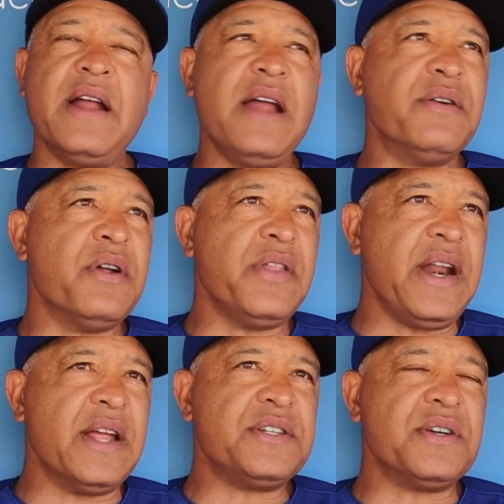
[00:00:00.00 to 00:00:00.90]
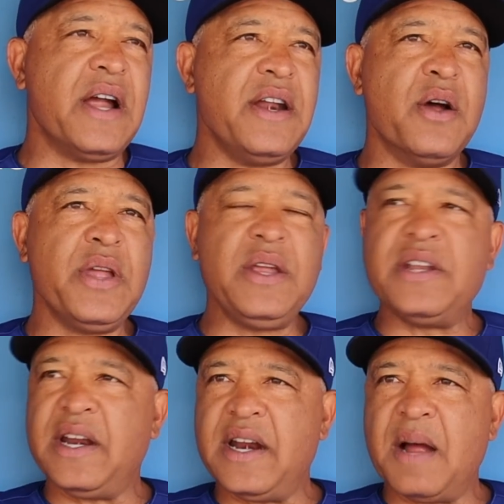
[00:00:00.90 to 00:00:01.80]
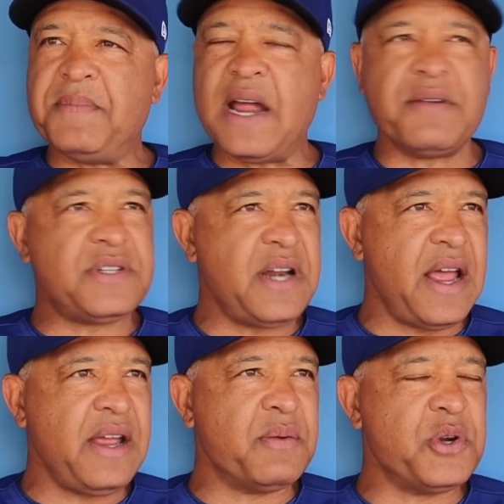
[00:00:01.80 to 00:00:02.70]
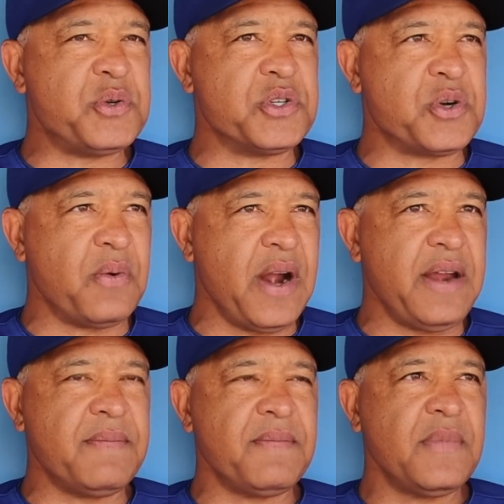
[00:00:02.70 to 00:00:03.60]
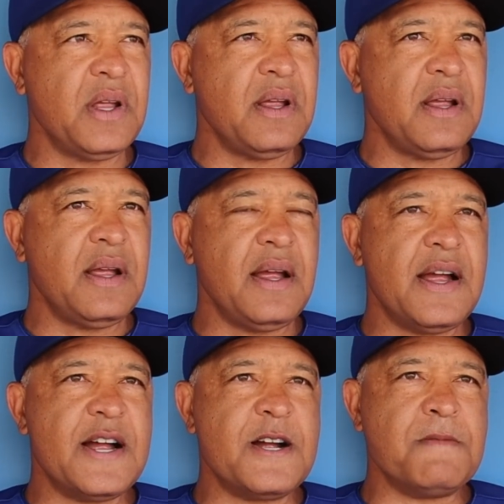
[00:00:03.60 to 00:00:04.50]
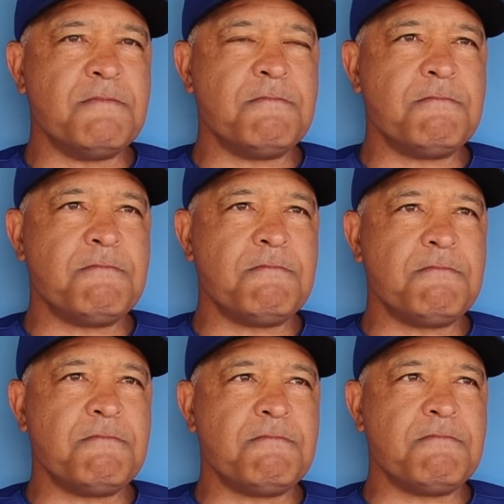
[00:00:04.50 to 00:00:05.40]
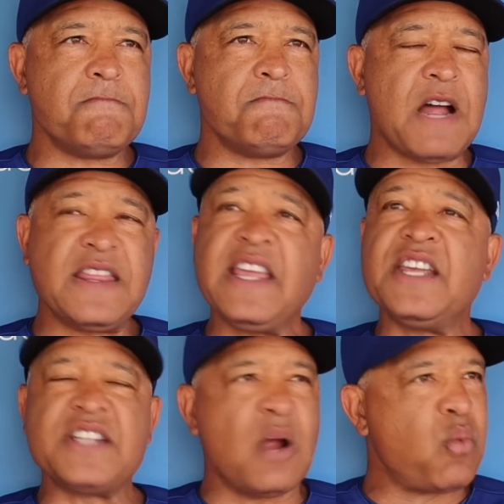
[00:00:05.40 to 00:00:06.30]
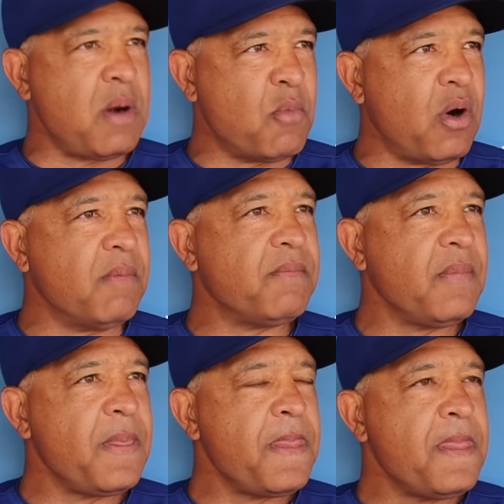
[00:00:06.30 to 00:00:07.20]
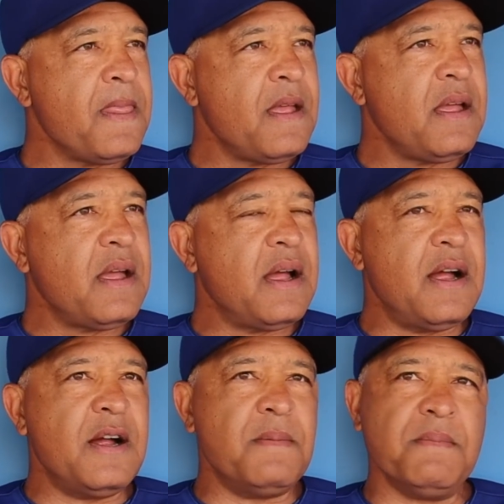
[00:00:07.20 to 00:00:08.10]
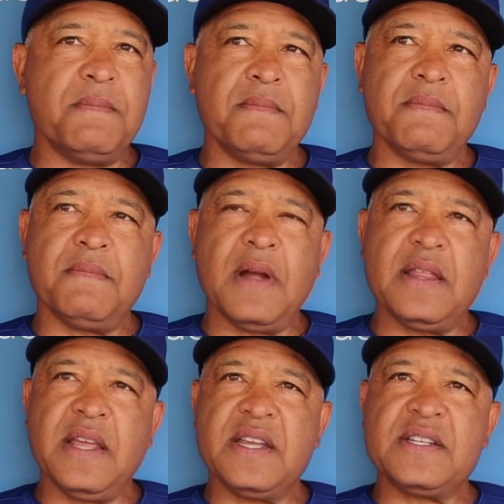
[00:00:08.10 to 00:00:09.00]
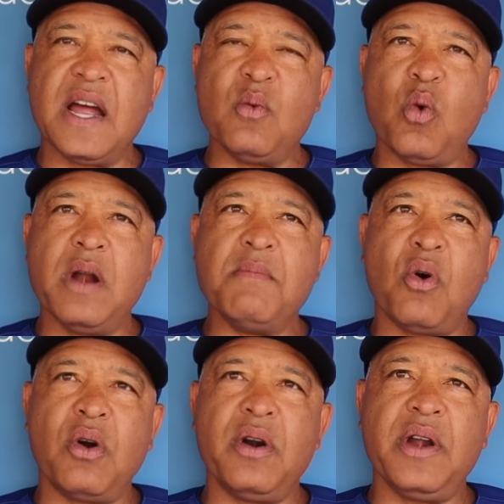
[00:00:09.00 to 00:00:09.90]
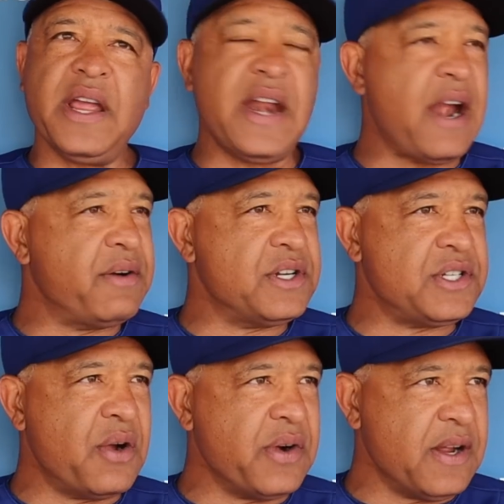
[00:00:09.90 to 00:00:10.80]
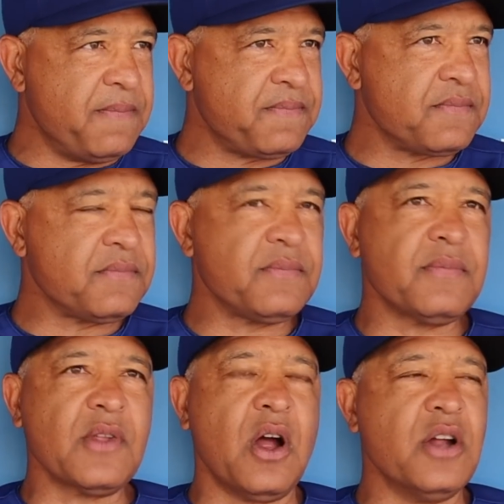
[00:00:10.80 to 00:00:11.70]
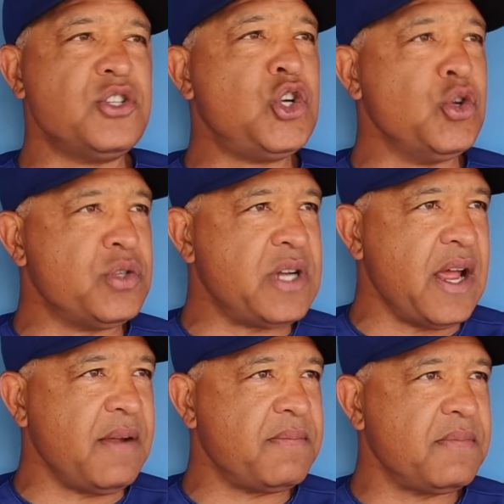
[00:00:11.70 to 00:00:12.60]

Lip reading: don't know that answer. I know he did an up-down today, which was great. I think he's got one more. I think he's got one more in Arizona on Tuesday.